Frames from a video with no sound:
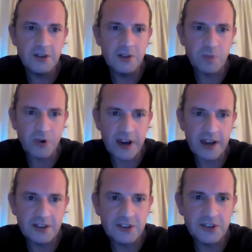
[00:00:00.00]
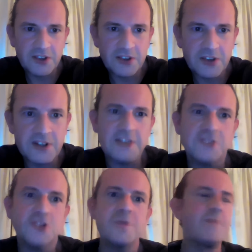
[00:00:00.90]
The prayers, that it
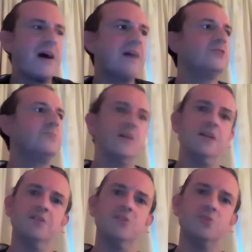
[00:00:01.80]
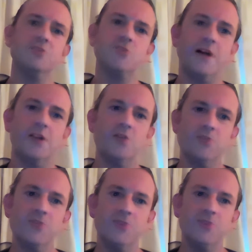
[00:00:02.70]
took me back to being sort of twelve or
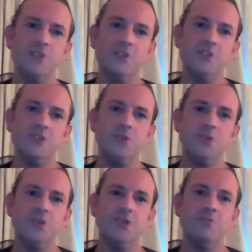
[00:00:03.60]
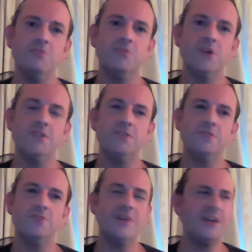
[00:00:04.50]
thirteen years old and and, and
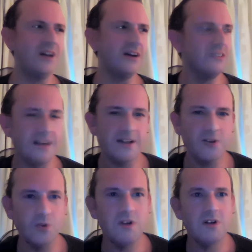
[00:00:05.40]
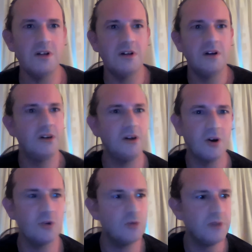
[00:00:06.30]
realizing how uh,
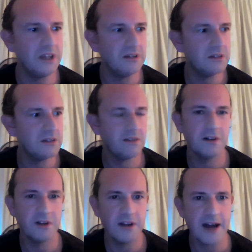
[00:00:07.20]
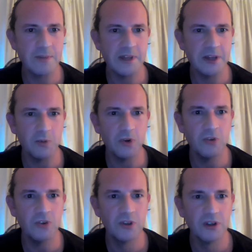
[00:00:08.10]
horribly unhappy I
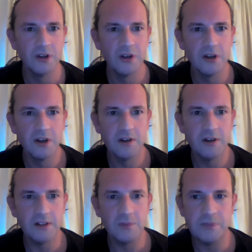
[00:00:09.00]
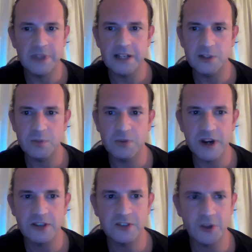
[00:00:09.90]
was and completely
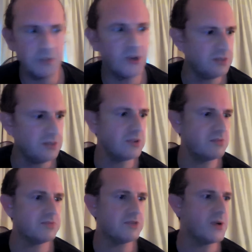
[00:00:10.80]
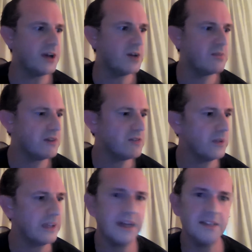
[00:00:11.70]
depressed to the point of, of throwing up every
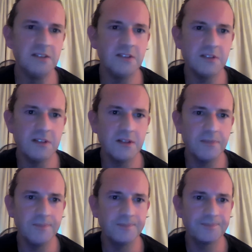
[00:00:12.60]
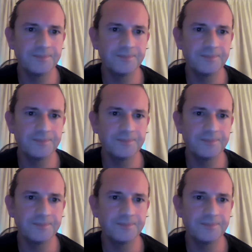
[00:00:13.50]
weekend. Um,